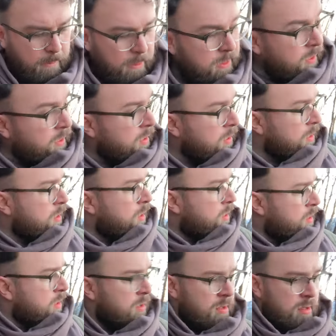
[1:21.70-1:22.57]
That
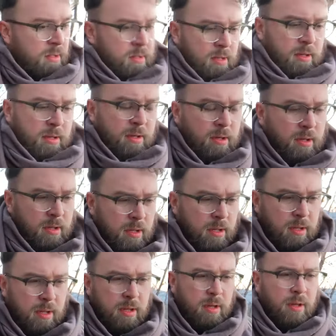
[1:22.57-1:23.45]
being said,
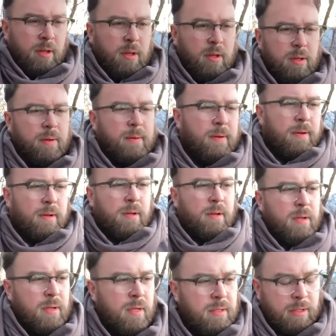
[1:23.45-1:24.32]
outside of
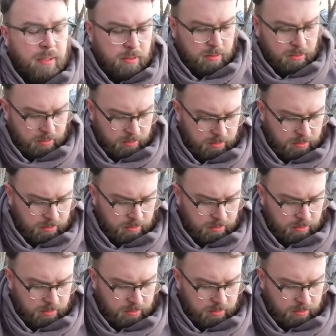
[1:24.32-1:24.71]
savants like